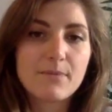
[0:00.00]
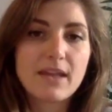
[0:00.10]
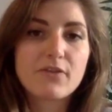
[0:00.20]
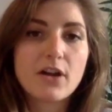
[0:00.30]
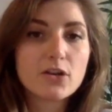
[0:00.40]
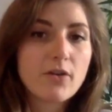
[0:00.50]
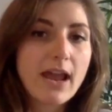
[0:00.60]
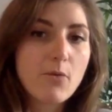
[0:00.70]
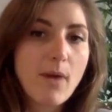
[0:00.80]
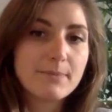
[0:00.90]
they've got a
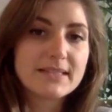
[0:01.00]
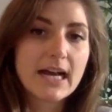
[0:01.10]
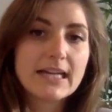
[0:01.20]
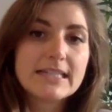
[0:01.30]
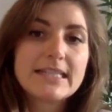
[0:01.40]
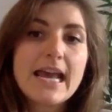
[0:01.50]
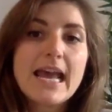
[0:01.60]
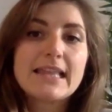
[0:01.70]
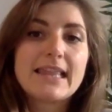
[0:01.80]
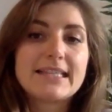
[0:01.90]
great website,
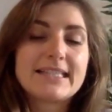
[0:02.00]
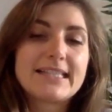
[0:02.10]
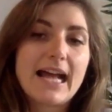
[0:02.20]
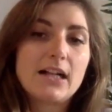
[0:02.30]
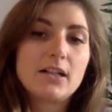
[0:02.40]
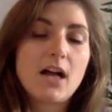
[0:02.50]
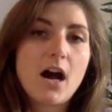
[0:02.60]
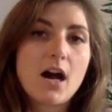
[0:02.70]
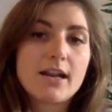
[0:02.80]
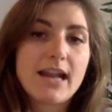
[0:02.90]
they sell
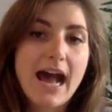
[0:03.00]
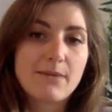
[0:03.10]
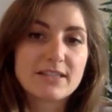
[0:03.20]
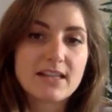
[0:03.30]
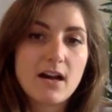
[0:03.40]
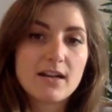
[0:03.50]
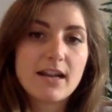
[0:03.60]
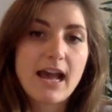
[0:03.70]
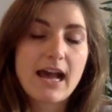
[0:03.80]
on Amazon,